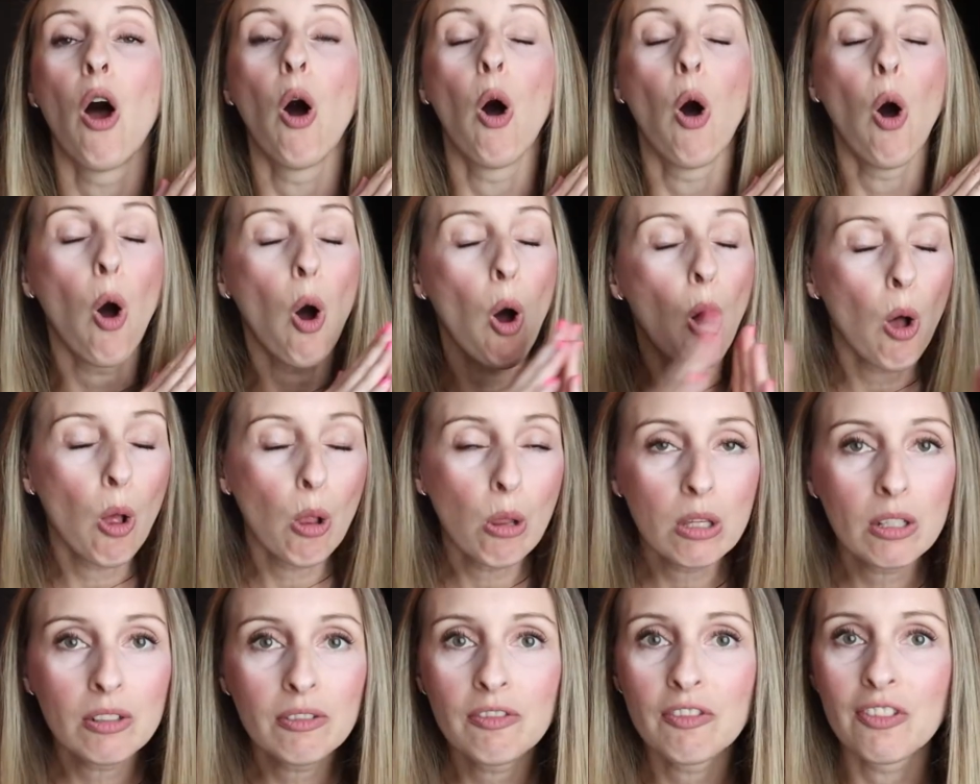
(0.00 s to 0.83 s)

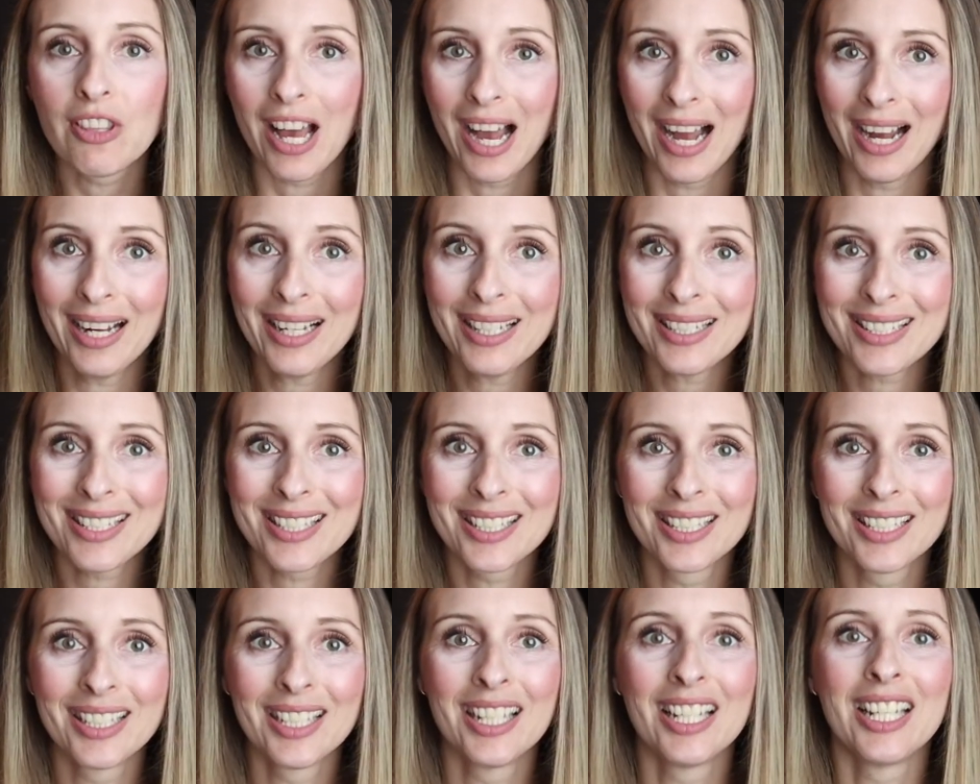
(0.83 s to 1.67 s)
All of that
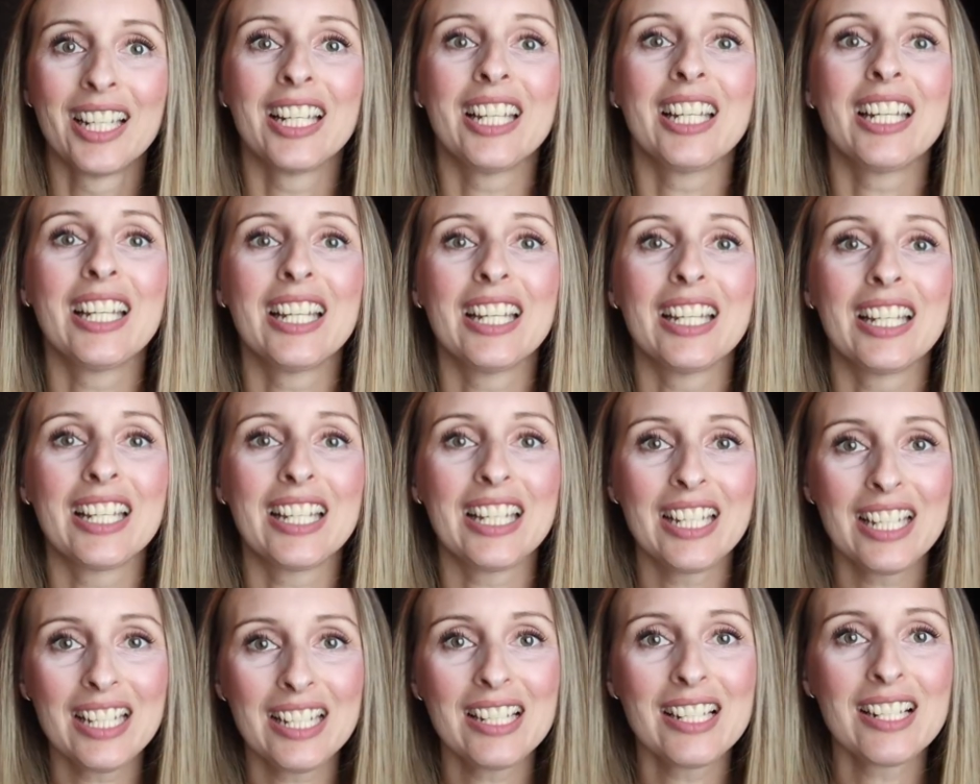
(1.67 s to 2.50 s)

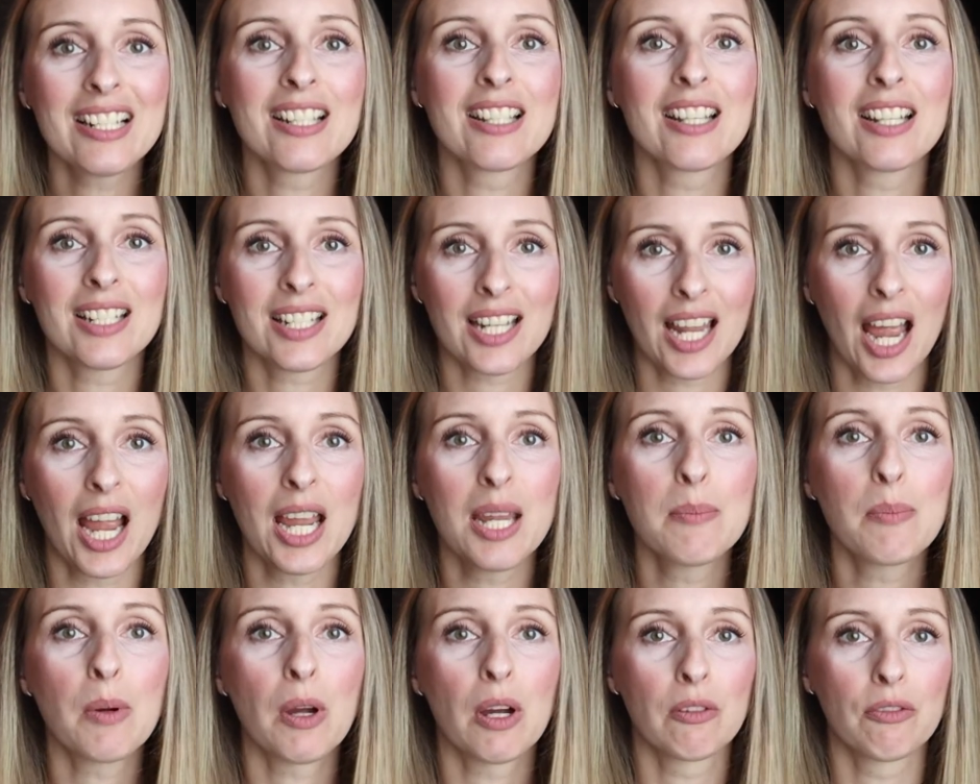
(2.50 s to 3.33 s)
is the
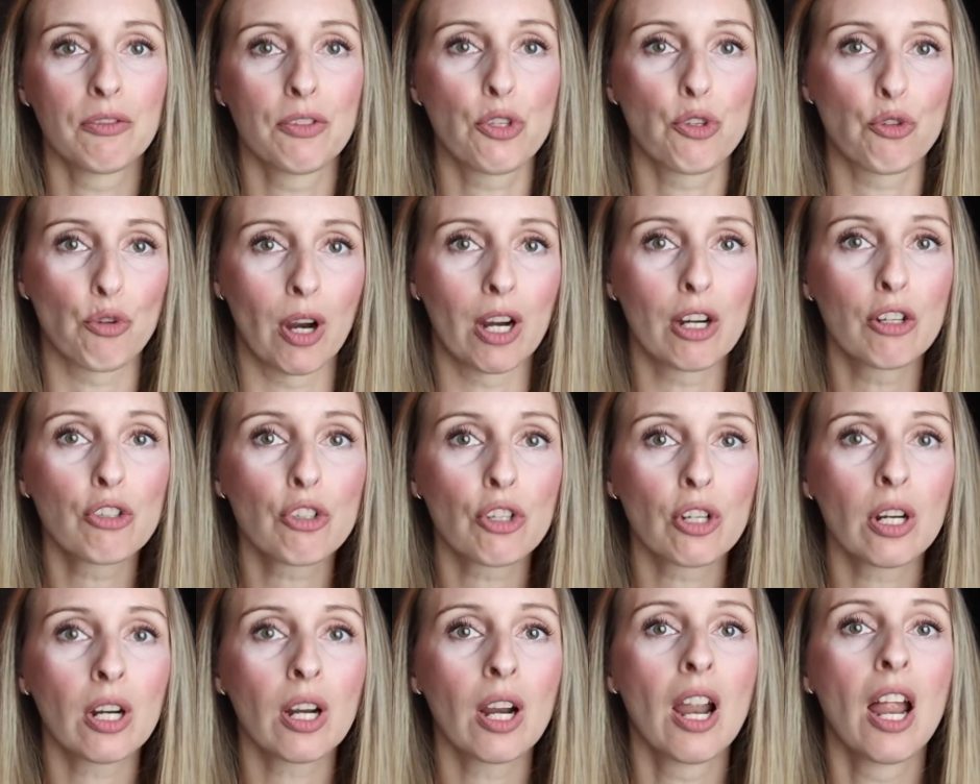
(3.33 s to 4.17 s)
type of
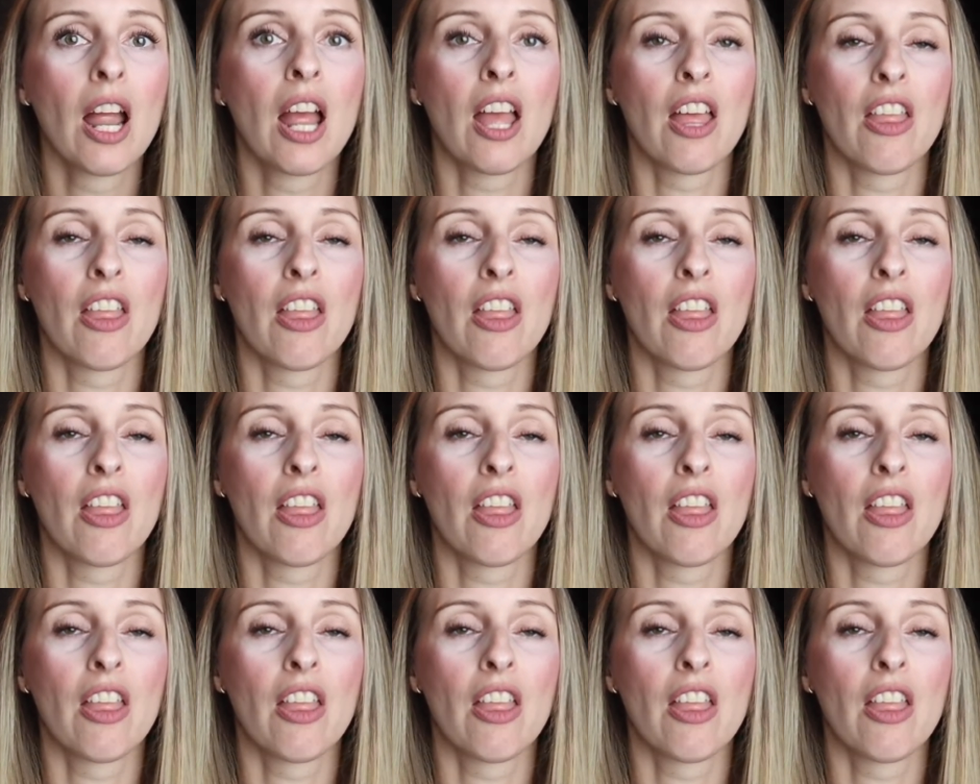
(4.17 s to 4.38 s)
structure